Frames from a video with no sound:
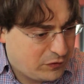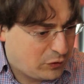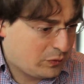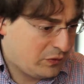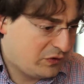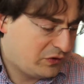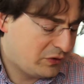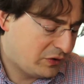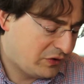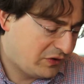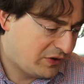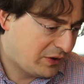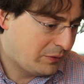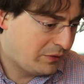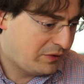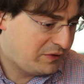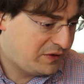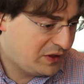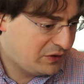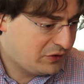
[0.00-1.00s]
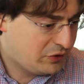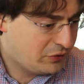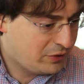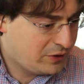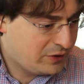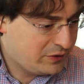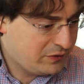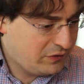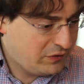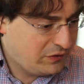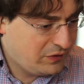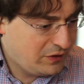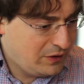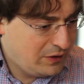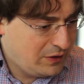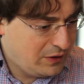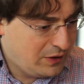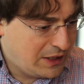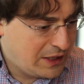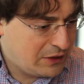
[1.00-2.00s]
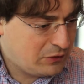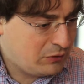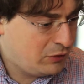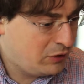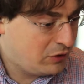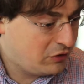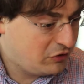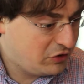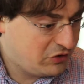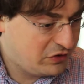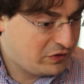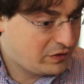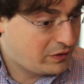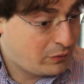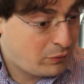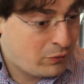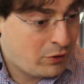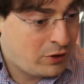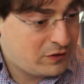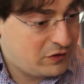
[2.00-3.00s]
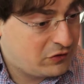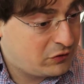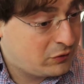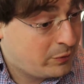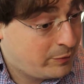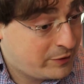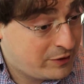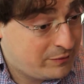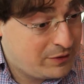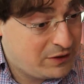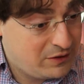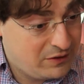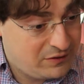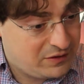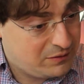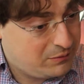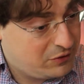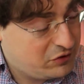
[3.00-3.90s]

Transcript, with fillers: So you start, say, with 10 neurons, and you look just at the raw discriminability